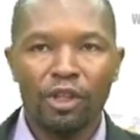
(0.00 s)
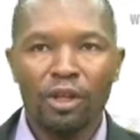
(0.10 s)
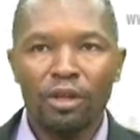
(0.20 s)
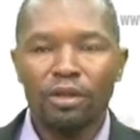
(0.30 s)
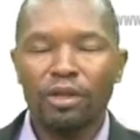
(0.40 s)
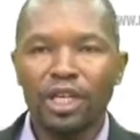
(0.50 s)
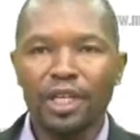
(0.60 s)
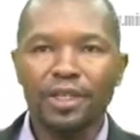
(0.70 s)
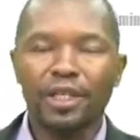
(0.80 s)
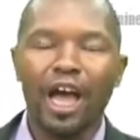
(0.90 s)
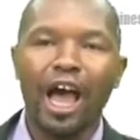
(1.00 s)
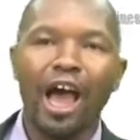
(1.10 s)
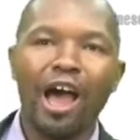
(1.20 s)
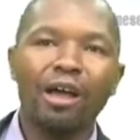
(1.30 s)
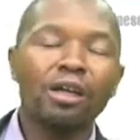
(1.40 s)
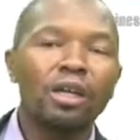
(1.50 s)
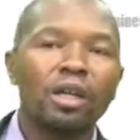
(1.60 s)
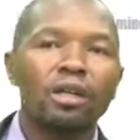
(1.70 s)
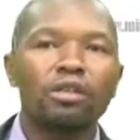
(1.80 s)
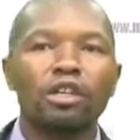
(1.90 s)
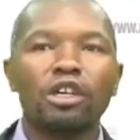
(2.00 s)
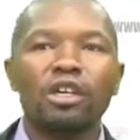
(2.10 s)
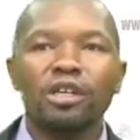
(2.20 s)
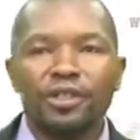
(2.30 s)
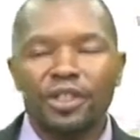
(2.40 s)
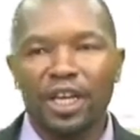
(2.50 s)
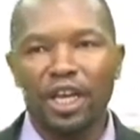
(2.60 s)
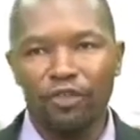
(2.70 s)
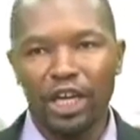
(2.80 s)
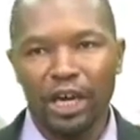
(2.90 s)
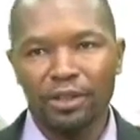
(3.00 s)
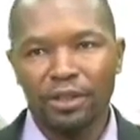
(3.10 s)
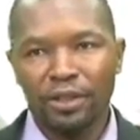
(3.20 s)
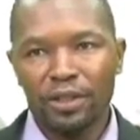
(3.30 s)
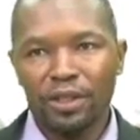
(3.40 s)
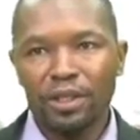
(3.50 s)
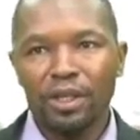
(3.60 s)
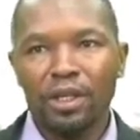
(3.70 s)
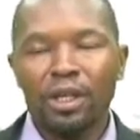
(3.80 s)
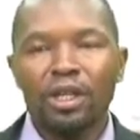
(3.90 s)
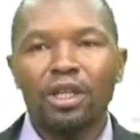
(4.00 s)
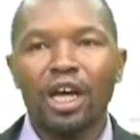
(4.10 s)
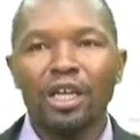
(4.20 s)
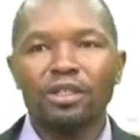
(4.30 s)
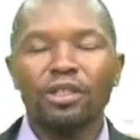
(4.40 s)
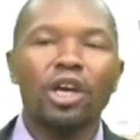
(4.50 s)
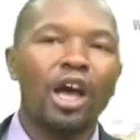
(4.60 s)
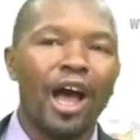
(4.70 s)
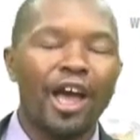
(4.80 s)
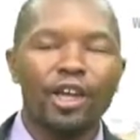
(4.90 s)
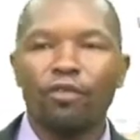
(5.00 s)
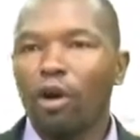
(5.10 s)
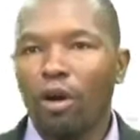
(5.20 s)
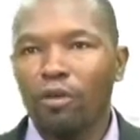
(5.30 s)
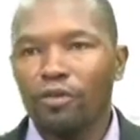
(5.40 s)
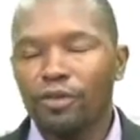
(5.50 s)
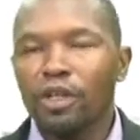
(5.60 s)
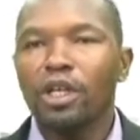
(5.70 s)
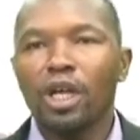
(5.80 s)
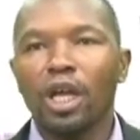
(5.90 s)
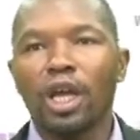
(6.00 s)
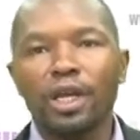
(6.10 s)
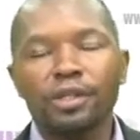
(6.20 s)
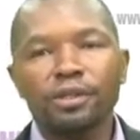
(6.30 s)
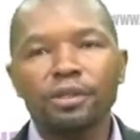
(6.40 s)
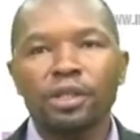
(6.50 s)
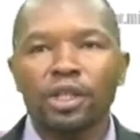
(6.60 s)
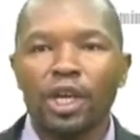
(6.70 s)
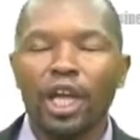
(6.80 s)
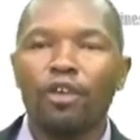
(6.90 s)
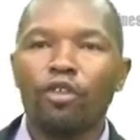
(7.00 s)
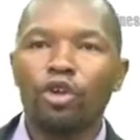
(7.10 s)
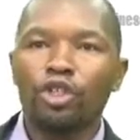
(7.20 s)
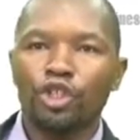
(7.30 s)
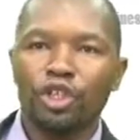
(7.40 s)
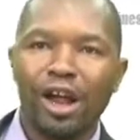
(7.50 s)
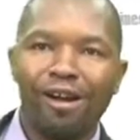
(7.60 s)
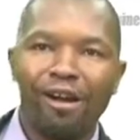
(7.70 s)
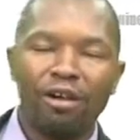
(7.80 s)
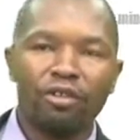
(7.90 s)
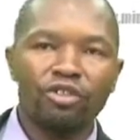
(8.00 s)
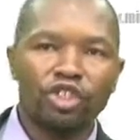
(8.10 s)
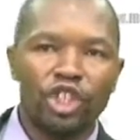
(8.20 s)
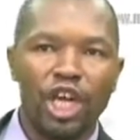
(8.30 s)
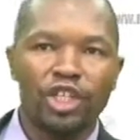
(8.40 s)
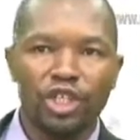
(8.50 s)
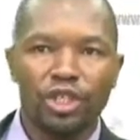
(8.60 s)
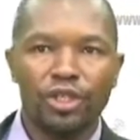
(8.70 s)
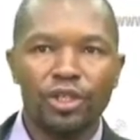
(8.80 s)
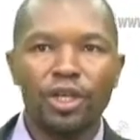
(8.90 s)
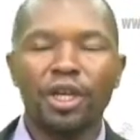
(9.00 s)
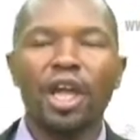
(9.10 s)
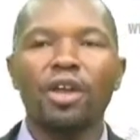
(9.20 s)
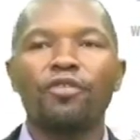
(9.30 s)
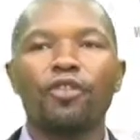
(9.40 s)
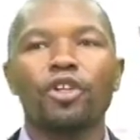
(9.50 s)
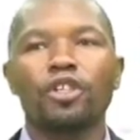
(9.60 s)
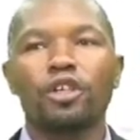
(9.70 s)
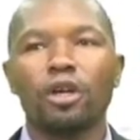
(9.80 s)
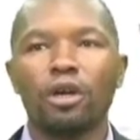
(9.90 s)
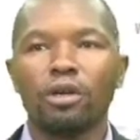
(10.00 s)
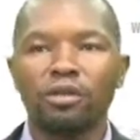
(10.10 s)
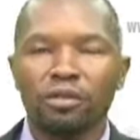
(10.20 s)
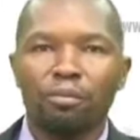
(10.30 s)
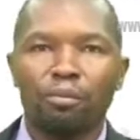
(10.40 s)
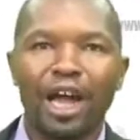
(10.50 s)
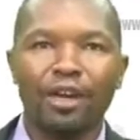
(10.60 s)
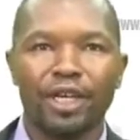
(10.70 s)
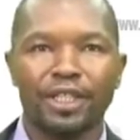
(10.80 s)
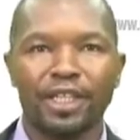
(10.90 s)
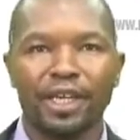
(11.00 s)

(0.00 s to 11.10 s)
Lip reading: These are the significance that are involved in the evolutional changes in fossil microstructure.